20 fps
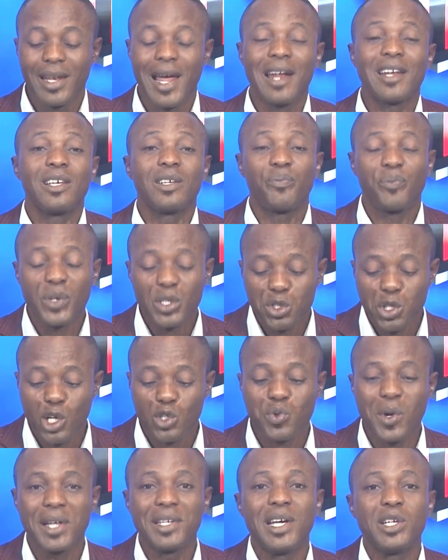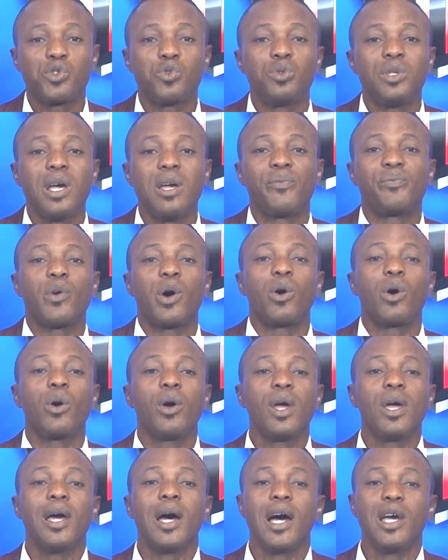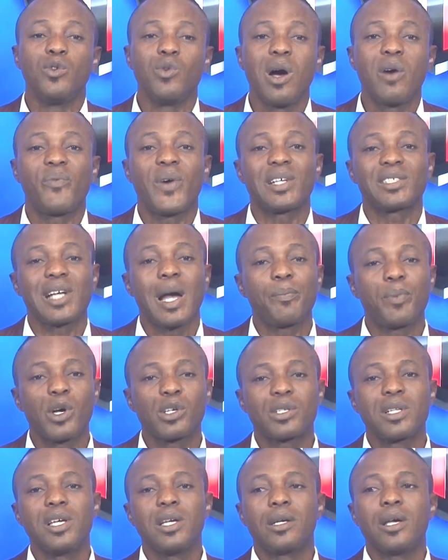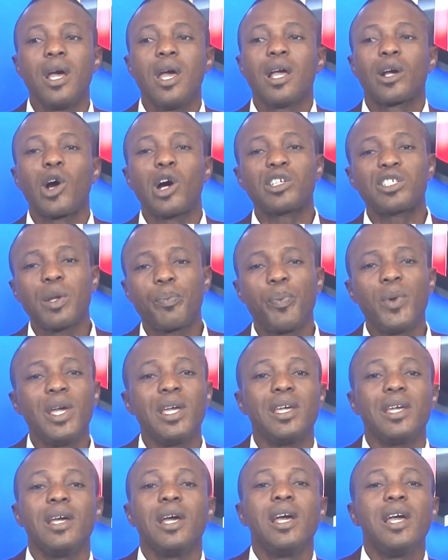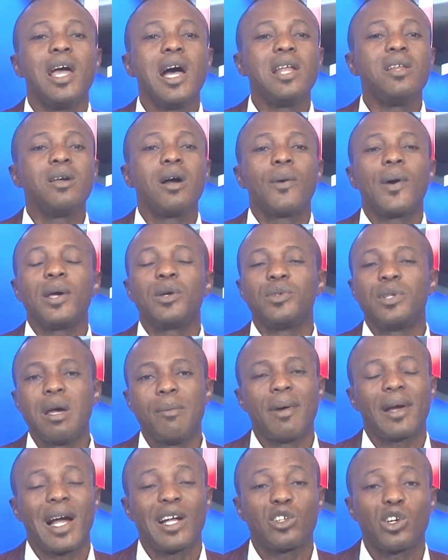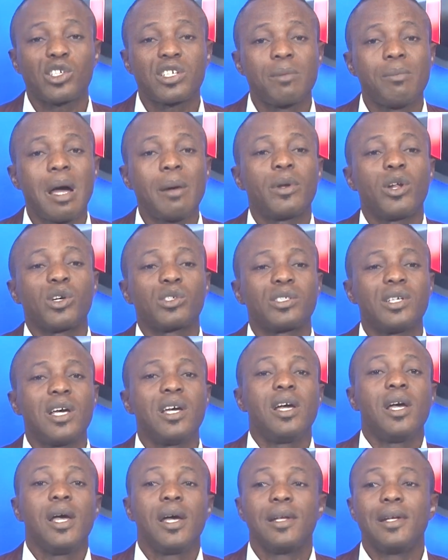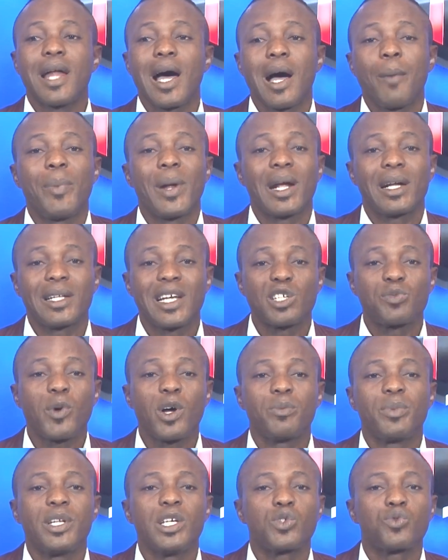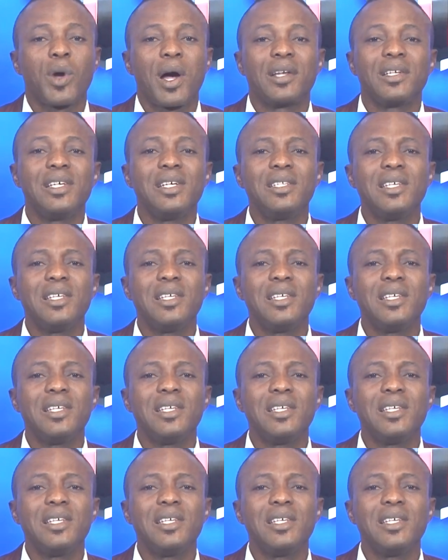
Now the fixtures were there today for UEFA Champions League. Country P, anywhere where you there, make I just remind us say now Bracket Sports be this one.